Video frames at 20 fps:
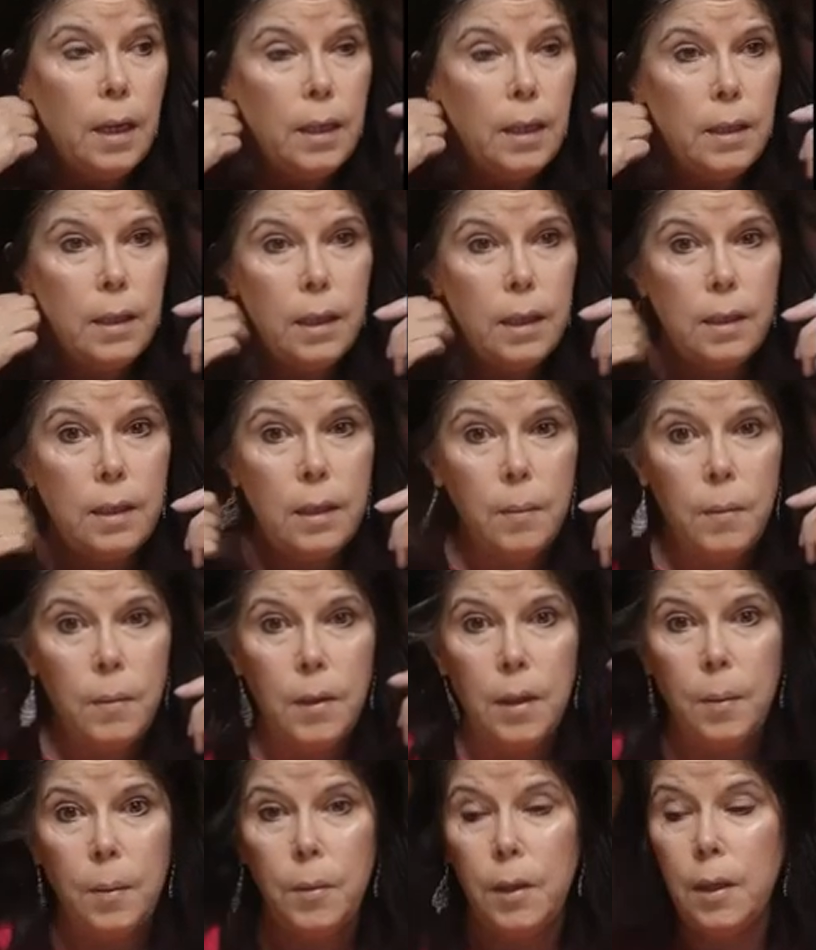It's not
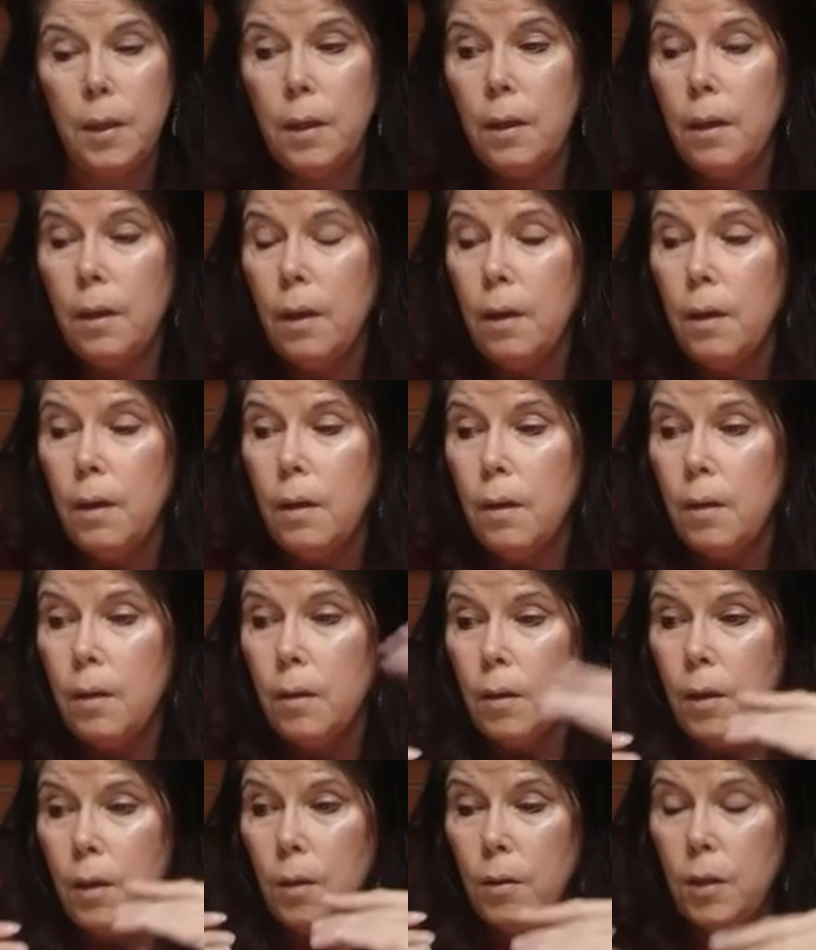something I'm going
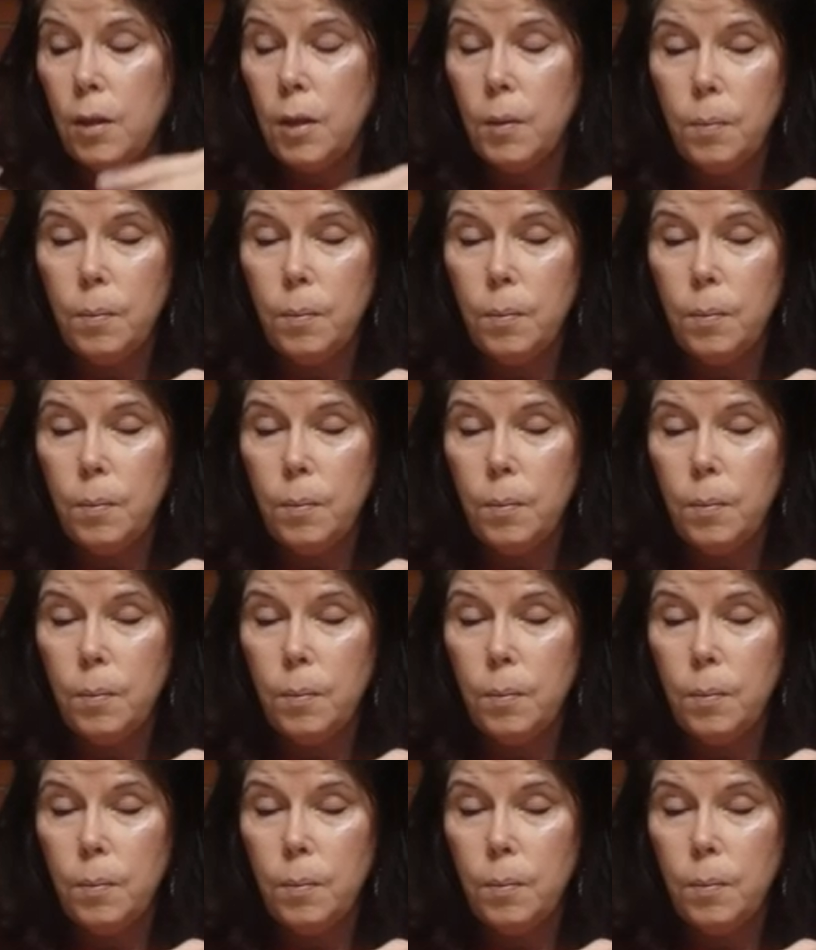to